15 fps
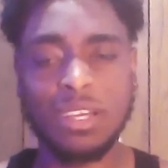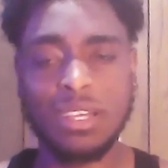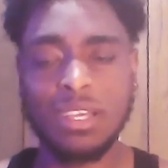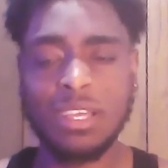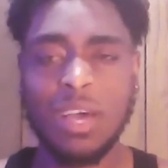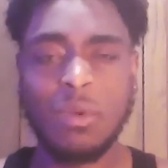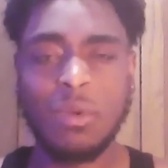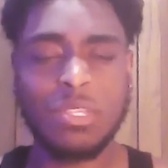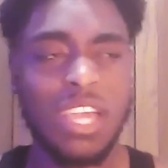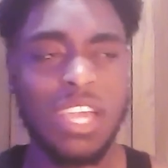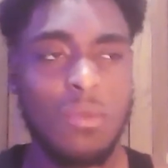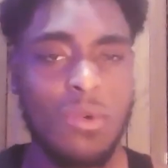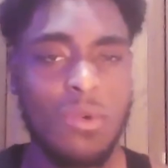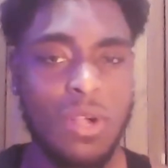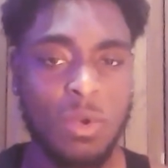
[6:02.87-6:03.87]
I wish I had
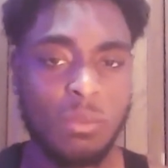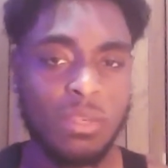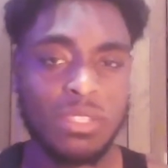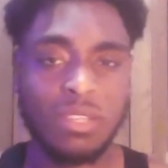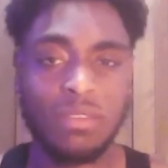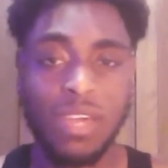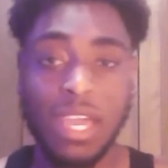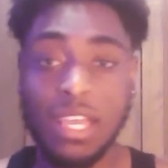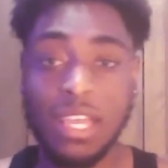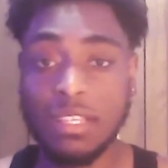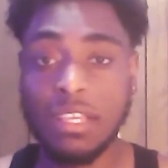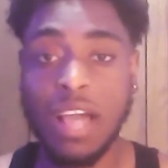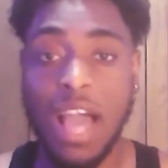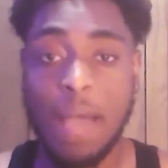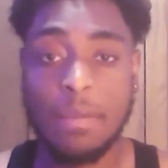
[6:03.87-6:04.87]
more equipment and stuff. I hate
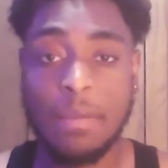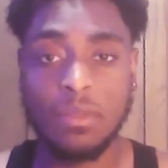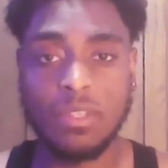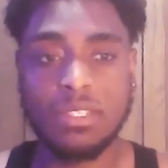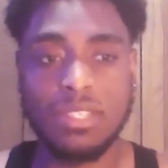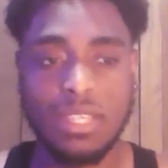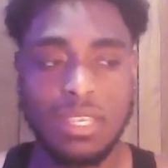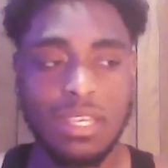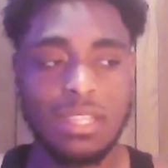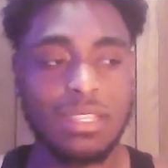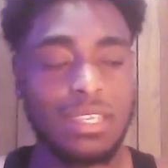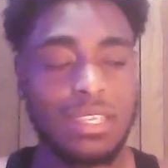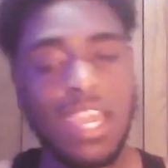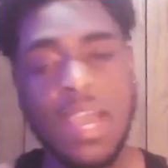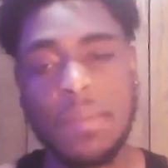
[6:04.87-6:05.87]
hopping on this ugly
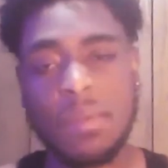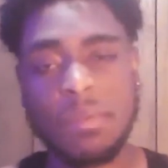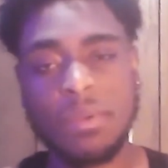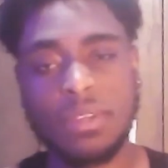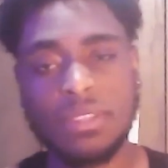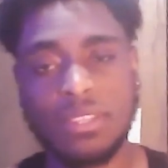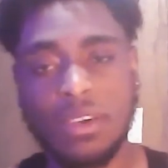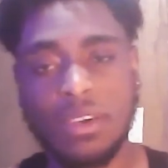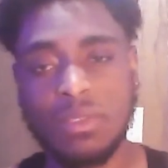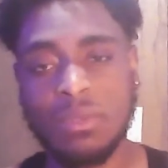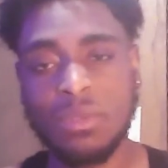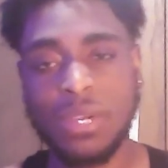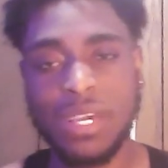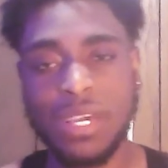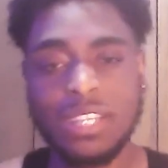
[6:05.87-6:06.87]
camera, bro, to talk to you
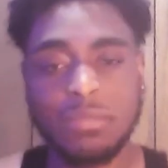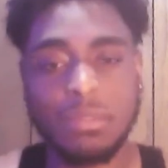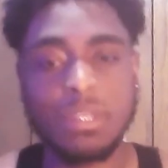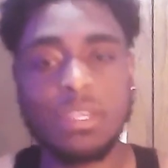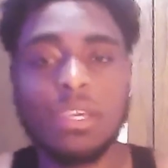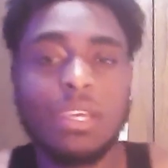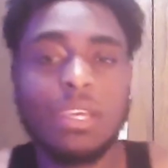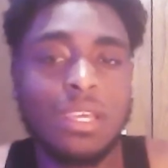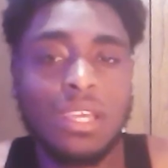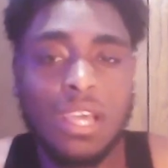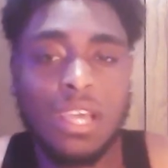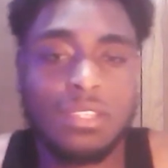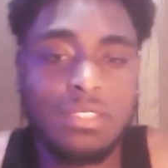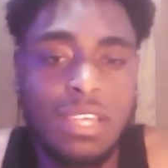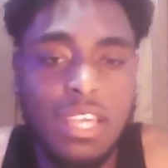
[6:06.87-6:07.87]
guys, but I
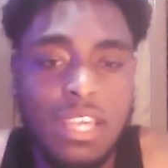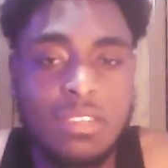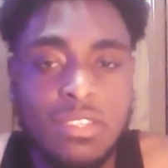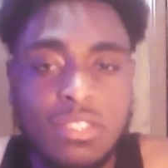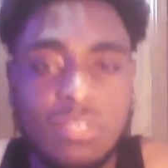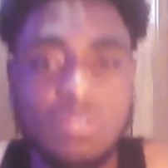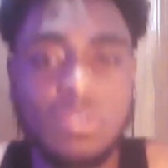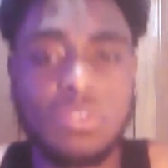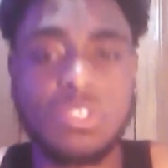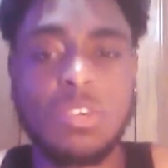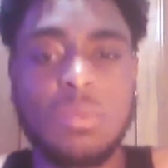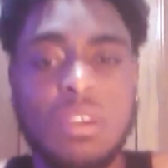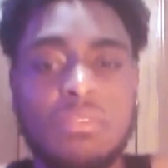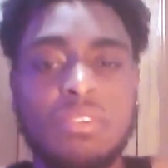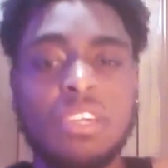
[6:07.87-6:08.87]
just had to, you know, show
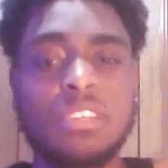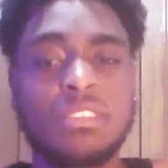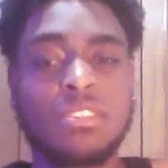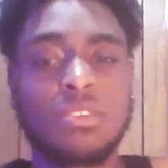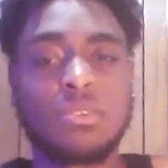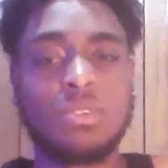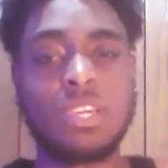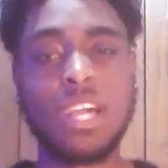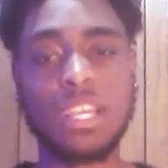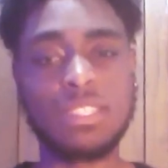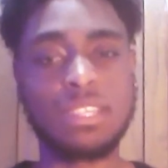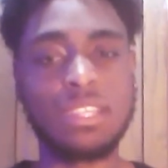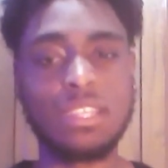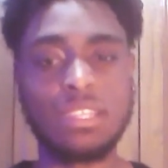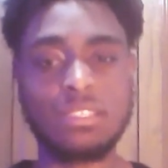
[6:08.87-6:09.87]
my face and show you guys that
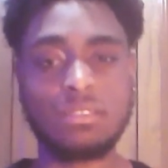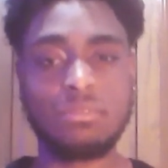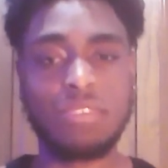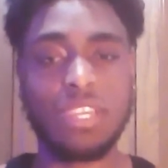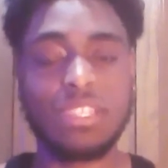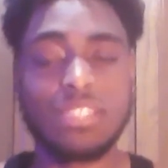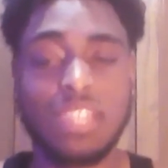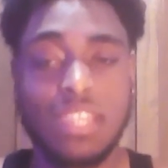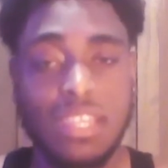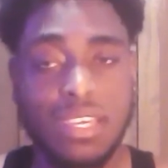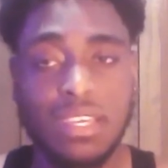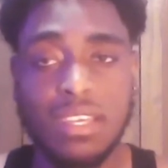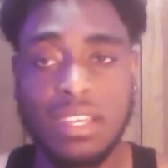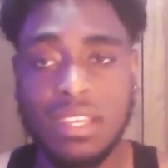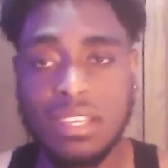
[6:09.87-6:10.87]
it is a face scan
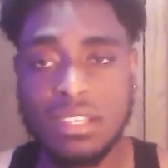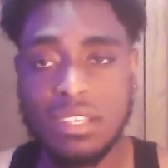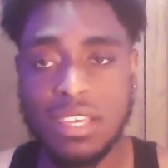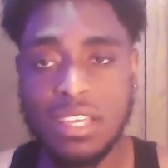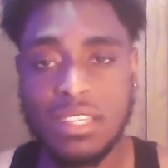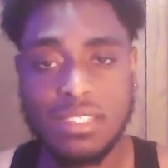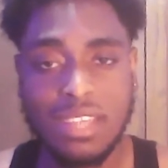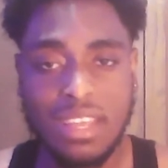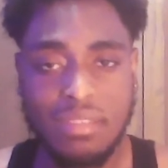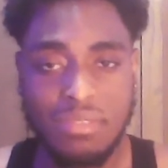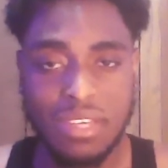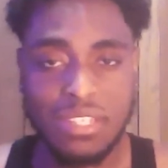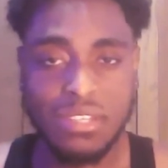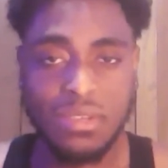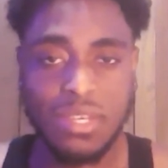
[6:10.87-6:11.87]
and it's not a
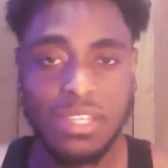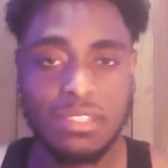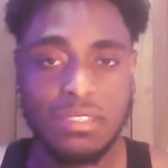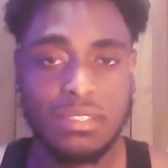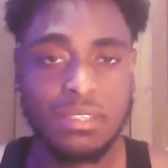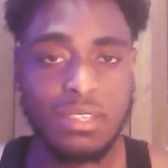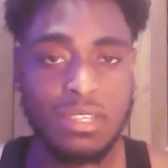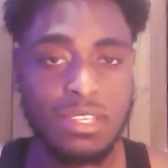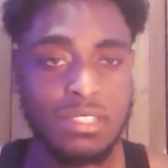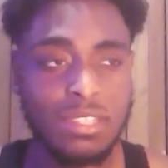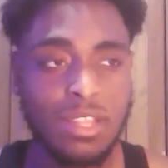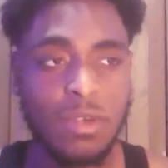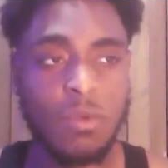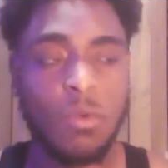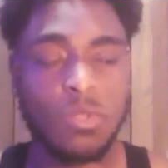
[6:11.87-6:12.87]
face creation because I
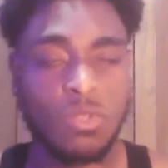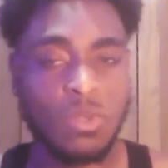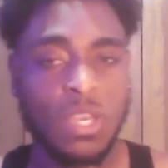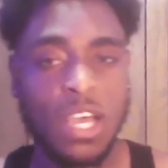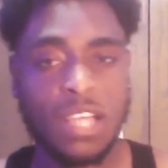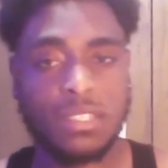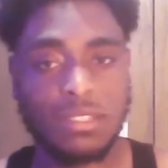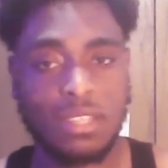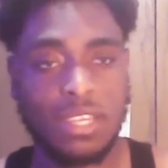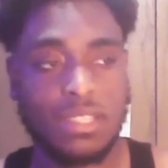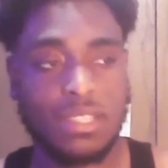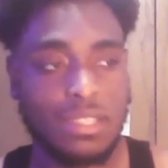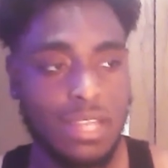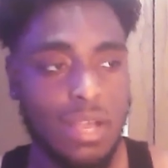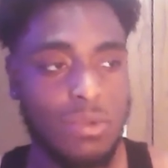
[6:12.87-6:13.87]
don't want you guys to think
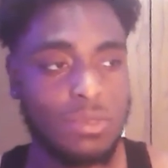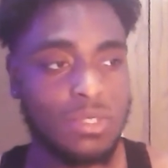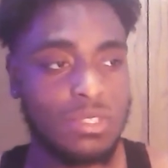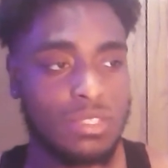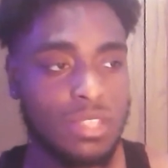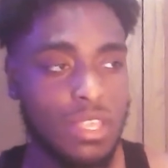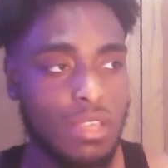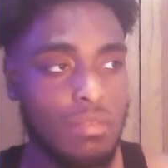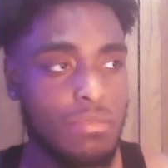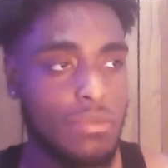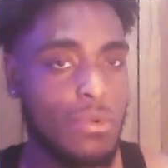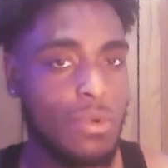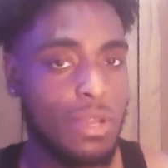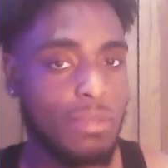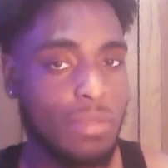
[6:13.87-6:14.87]
that I was just like
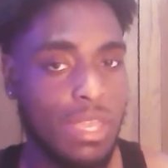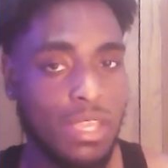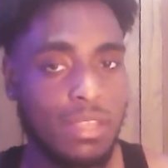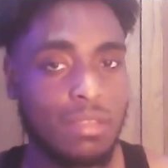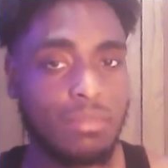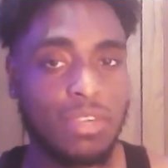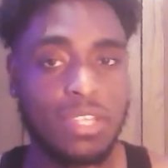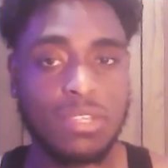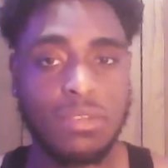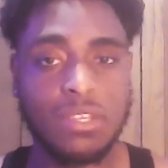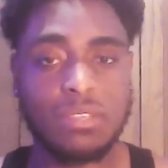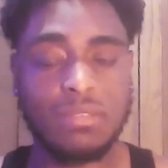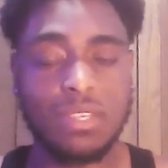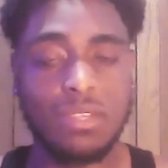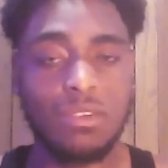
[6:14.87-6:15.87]
avoiding making the face creation
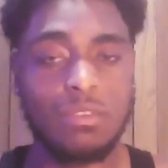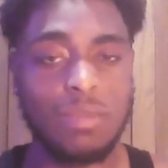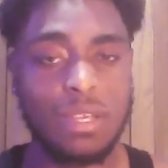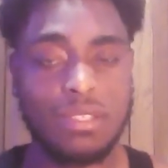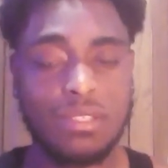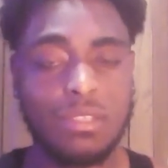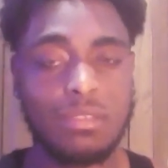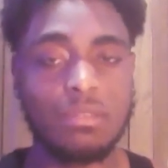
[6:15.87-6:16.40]
video of myself,